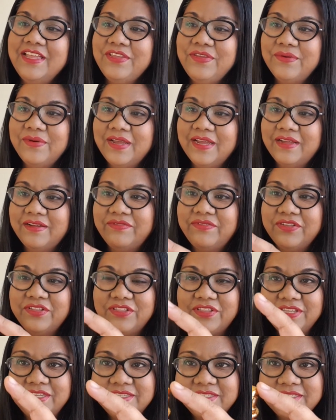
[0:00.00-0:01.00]
You
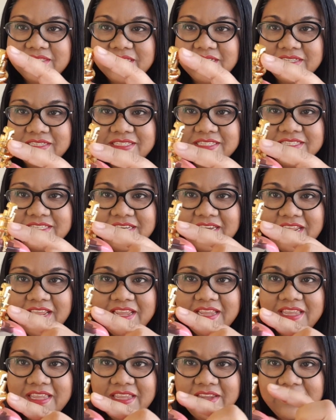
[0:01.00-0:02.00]
have this uh,
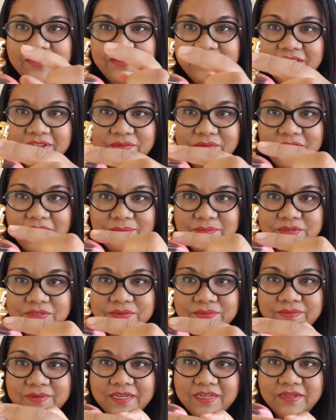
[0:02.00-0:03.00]
snake here that
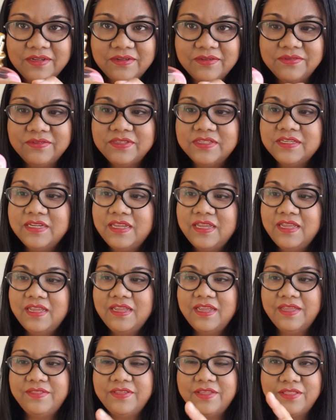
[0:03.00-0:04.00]
wraps around
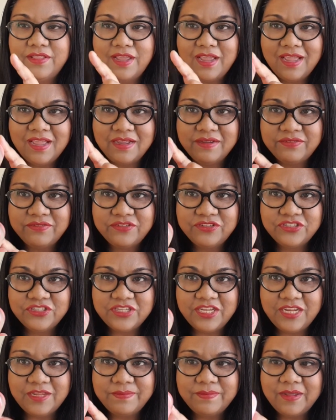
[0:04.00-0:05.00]
and then the half
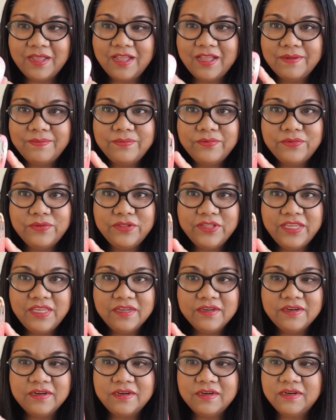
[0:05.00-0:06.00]
shape apple
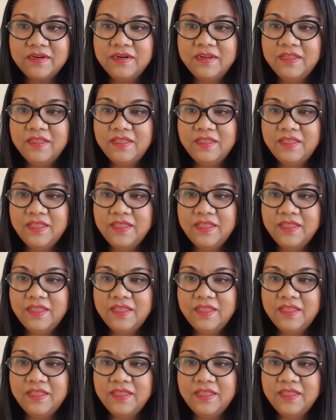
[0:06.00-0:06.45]
here.